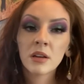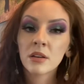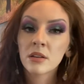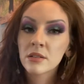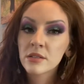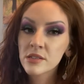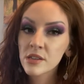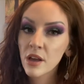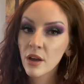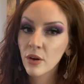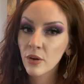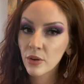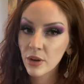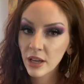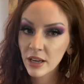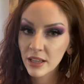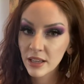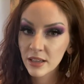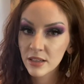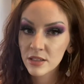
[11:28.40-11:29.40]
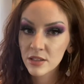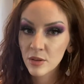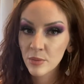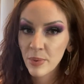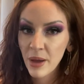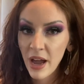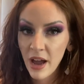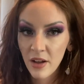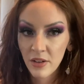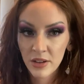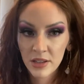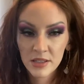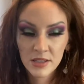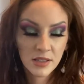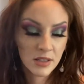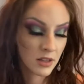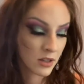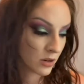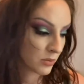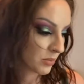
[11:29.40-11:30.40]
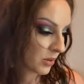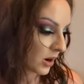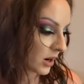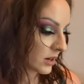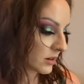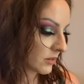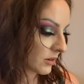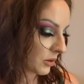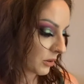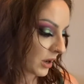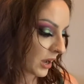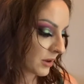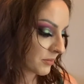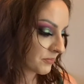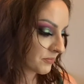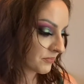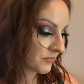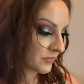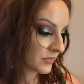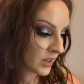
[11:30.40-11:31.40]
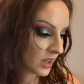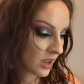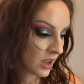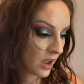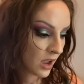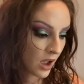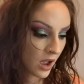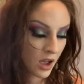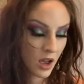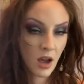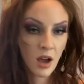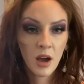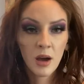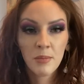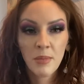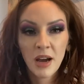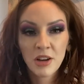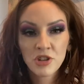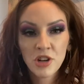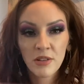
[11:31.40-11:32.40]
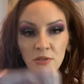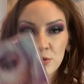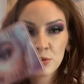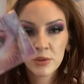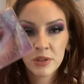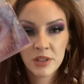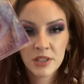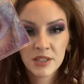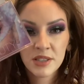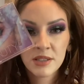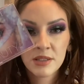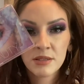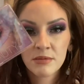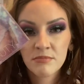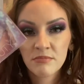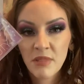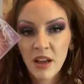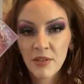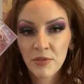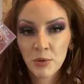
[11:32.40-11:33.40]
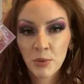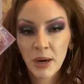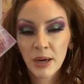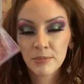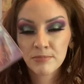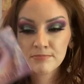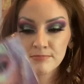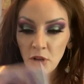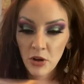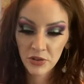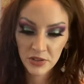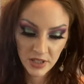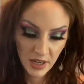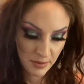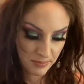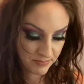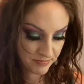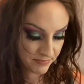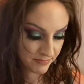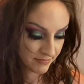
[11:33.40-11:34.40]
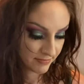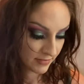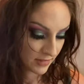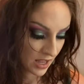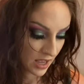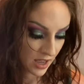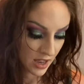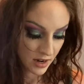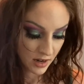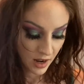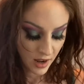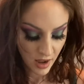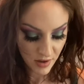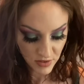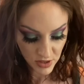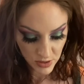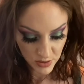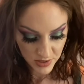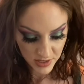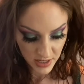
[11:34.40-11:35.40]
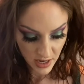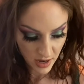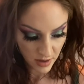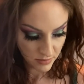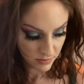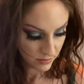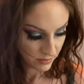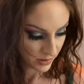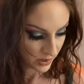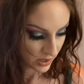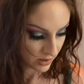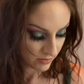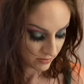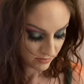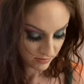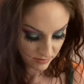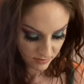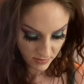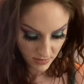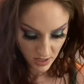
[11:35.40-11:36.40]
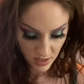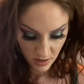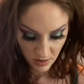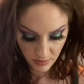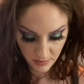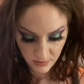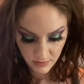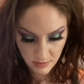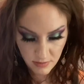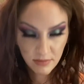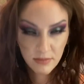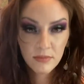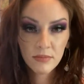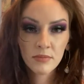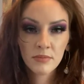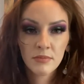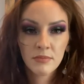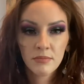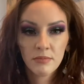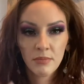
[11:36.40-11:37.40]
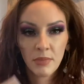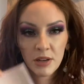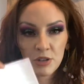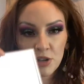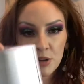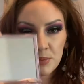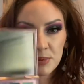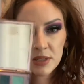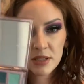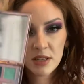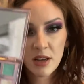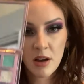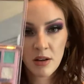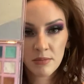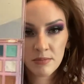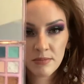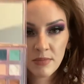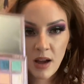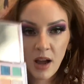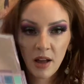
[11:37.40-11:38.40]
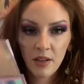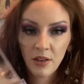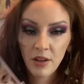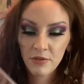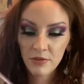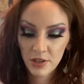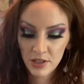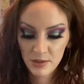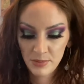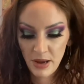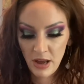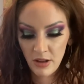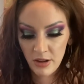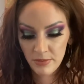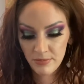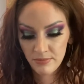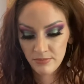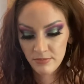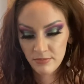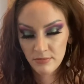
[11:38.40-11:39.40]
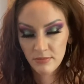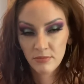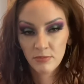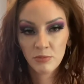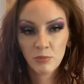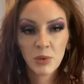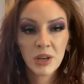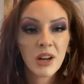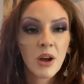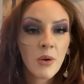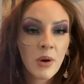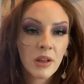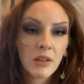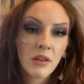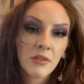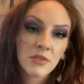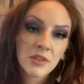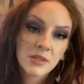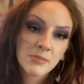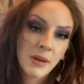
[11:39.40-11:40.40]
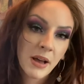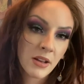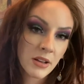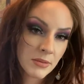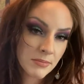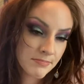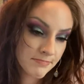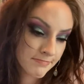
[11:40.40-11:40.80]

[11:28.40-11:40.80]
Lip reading: So getting into the palettes, the good part, okay? I travel with this everywhere, all the time. And I haven't used it yet, but you know, my trip is young. I love this palette. We know I love this palette.